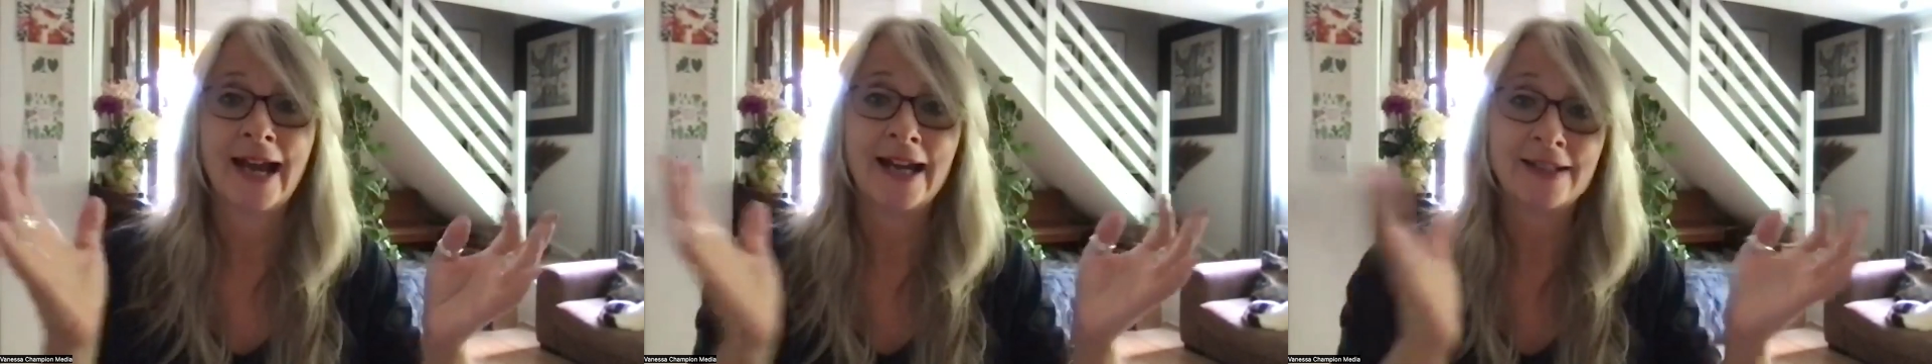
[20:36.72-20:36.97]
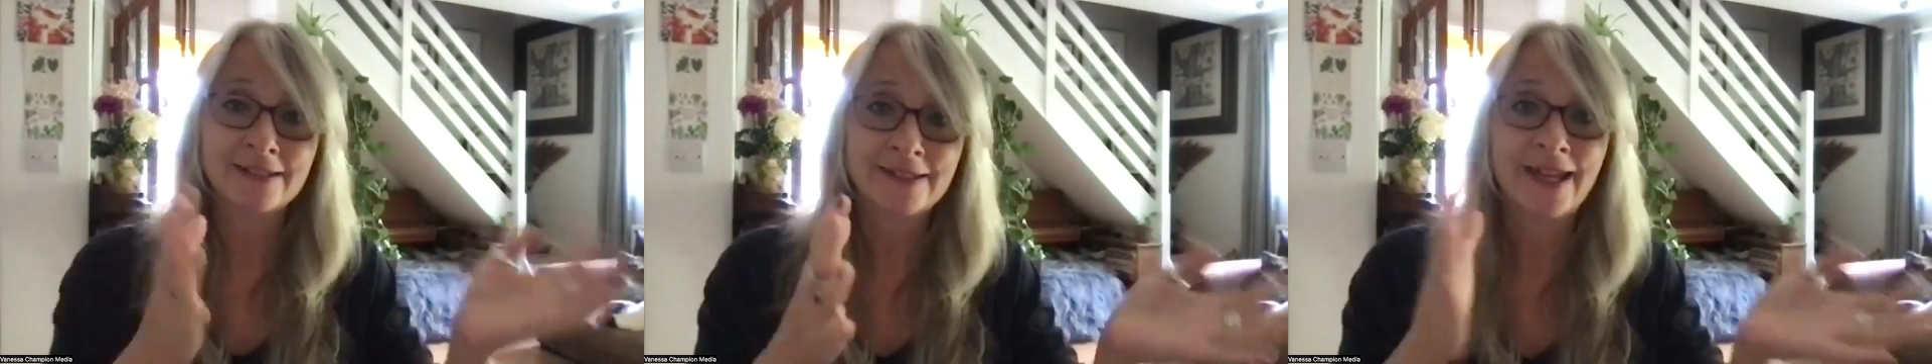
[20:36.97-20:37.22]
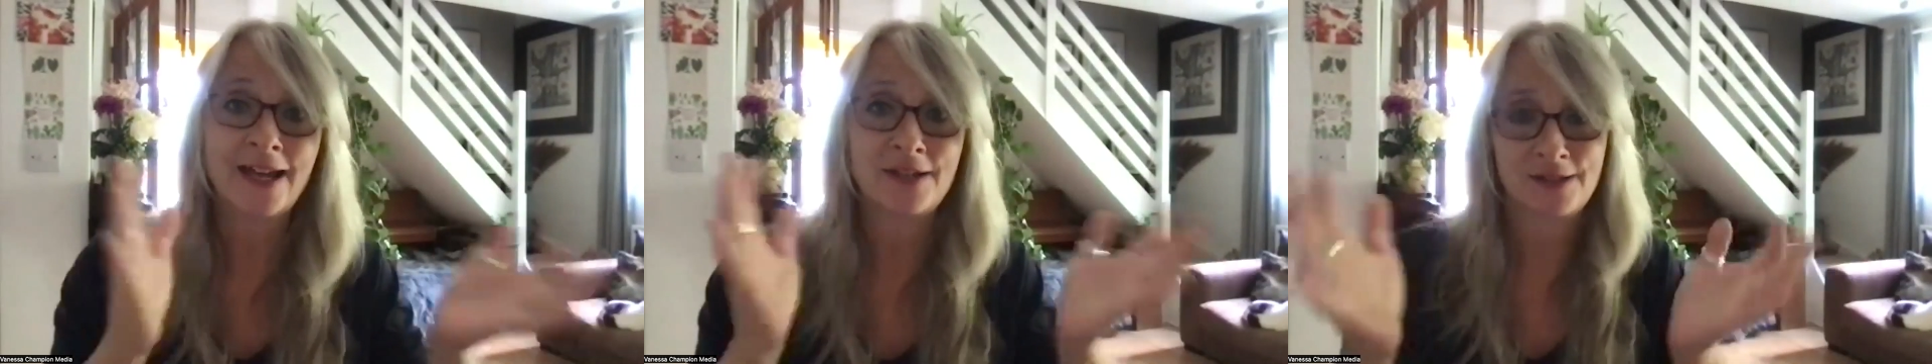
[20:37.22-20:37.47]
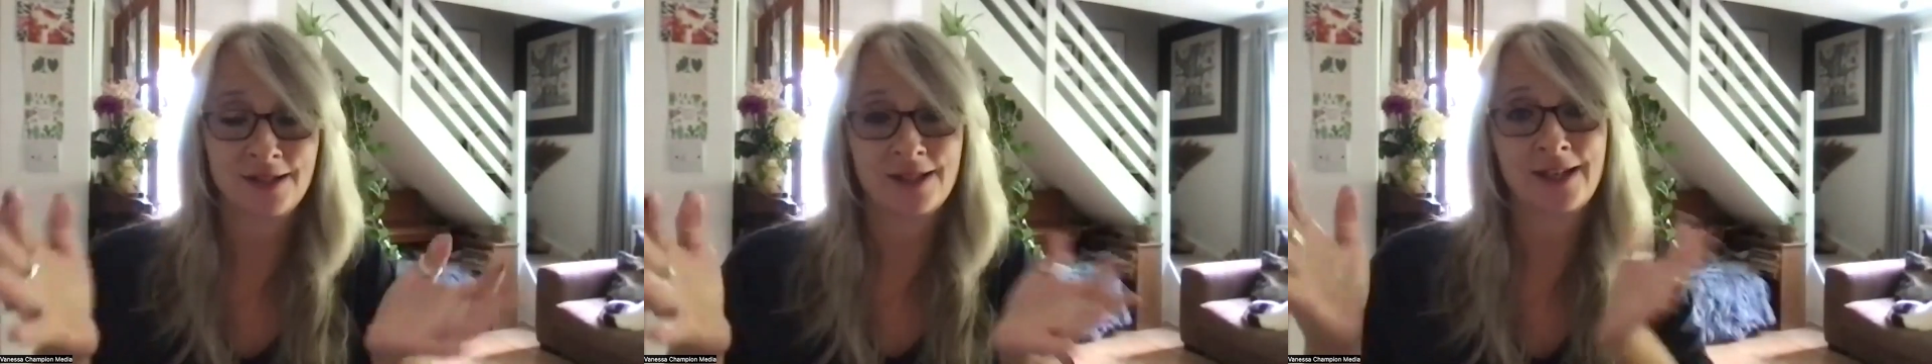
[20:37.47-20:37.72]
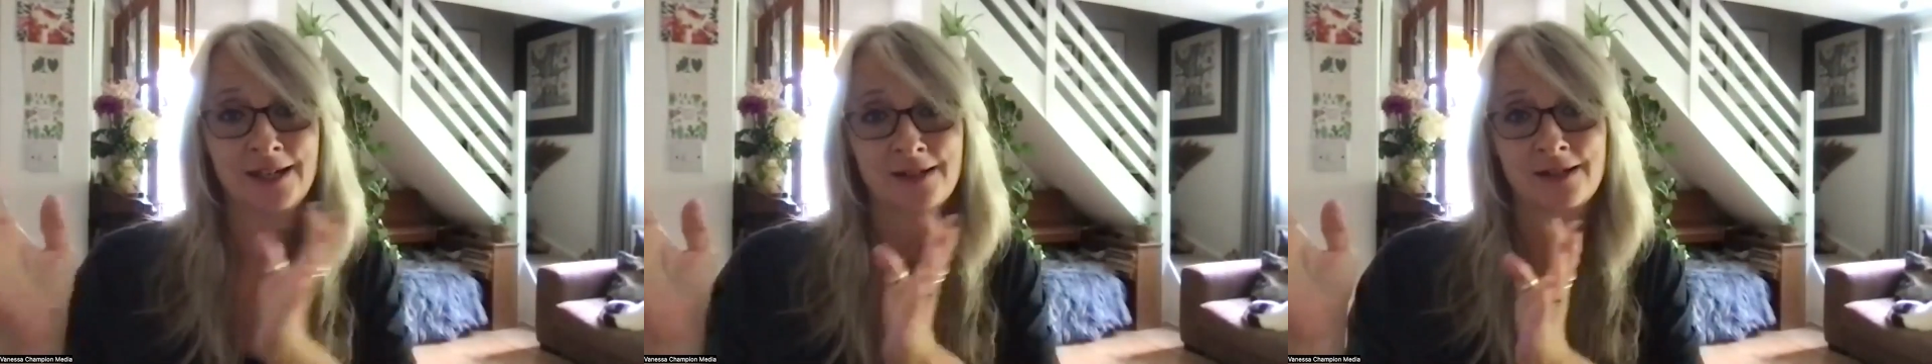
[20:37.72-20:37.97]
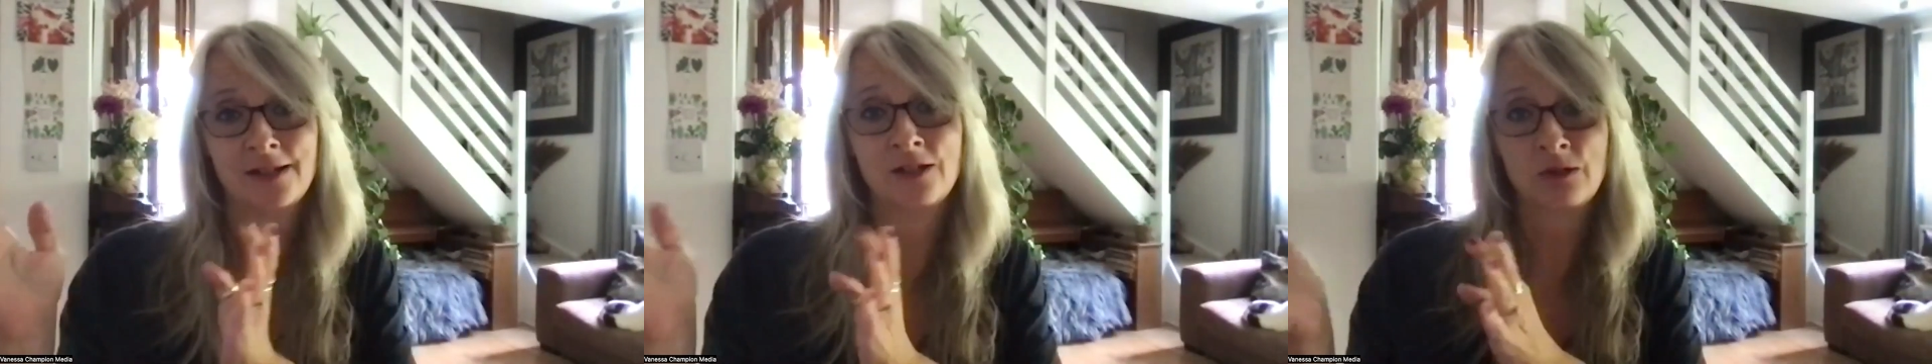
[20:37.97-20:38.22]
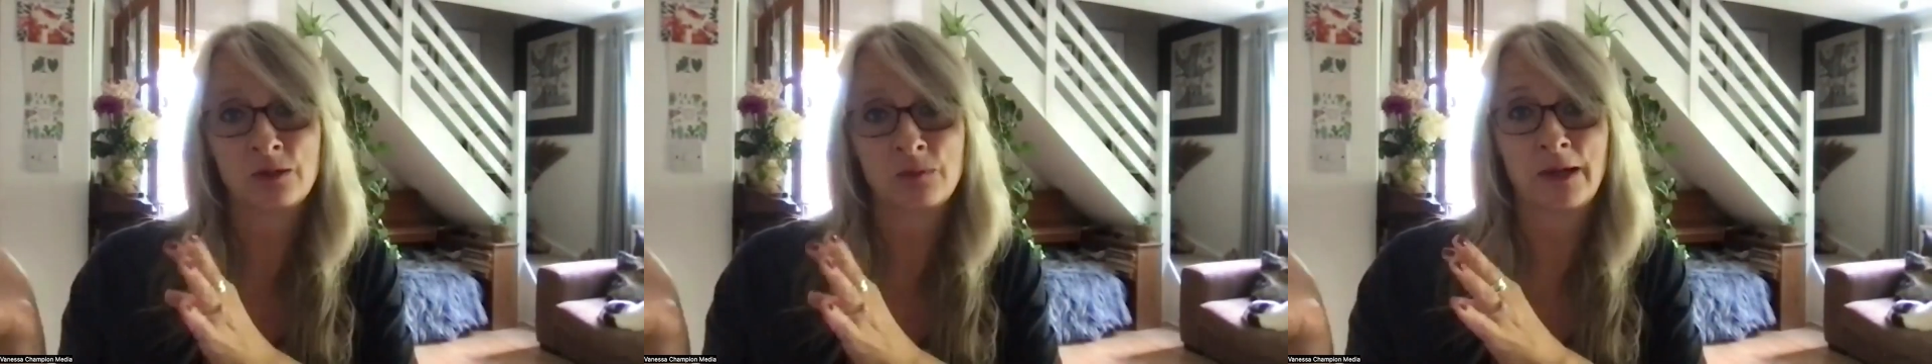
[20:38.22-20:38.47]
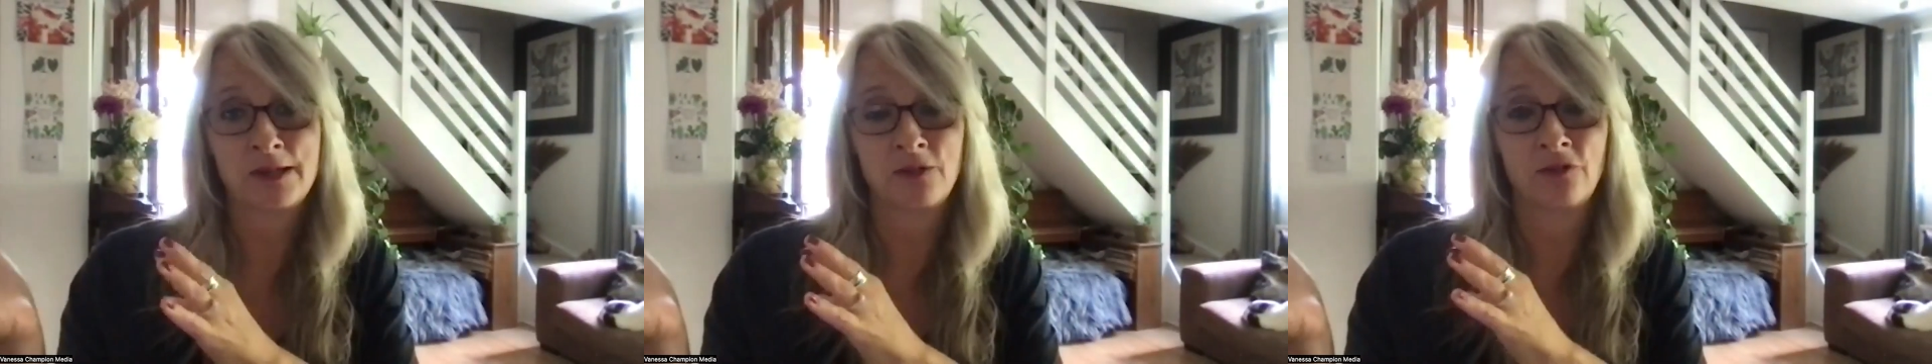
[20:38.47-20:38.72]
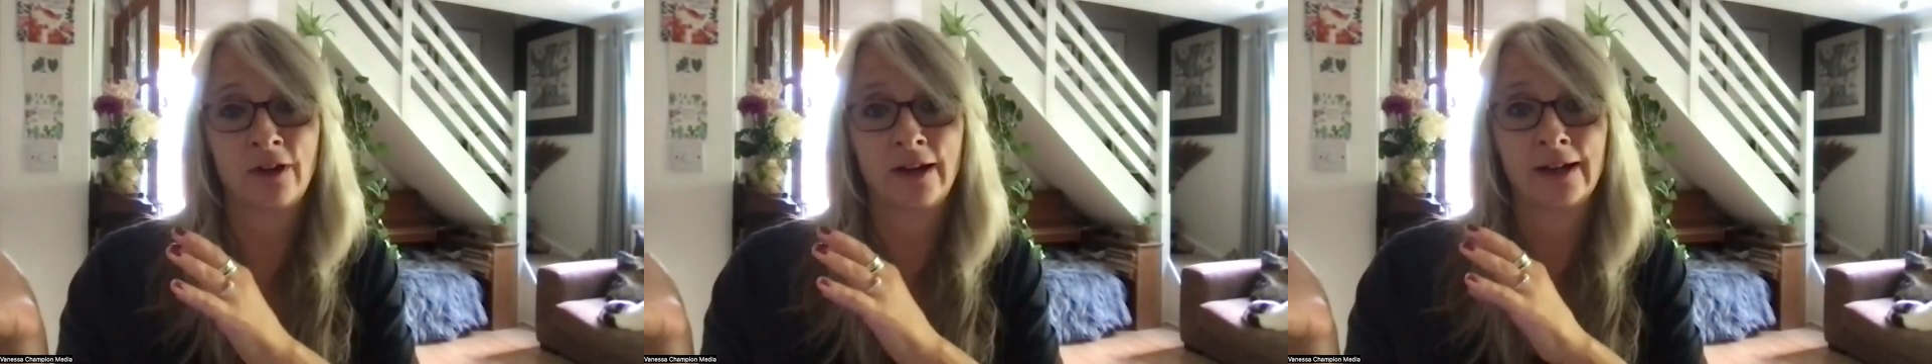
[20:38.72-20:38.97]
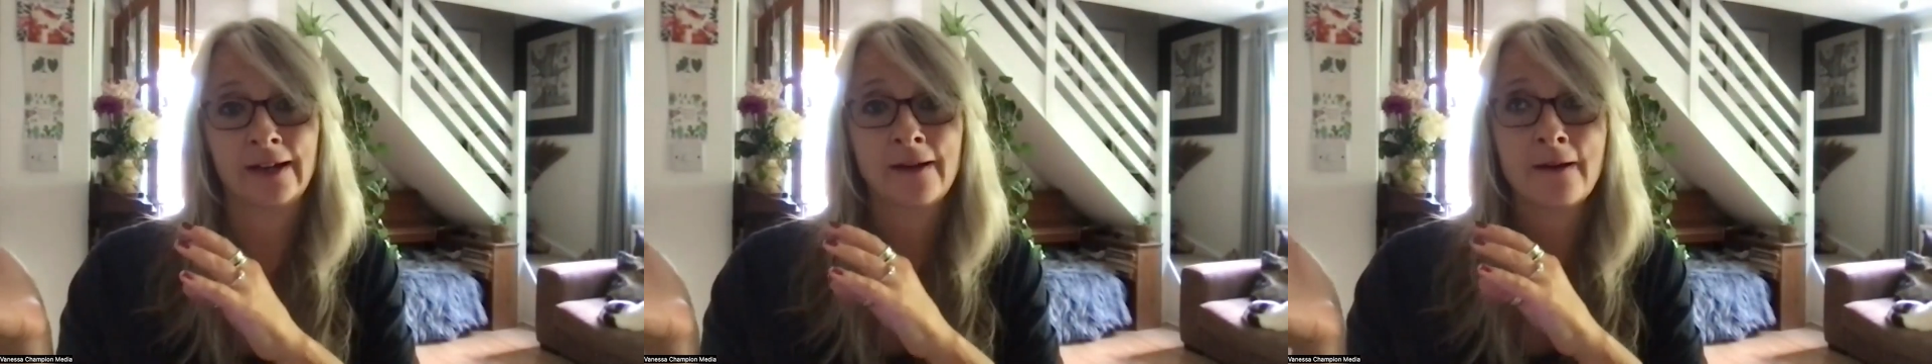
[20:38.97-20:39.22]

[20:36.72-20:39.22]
And that's the things that you specify.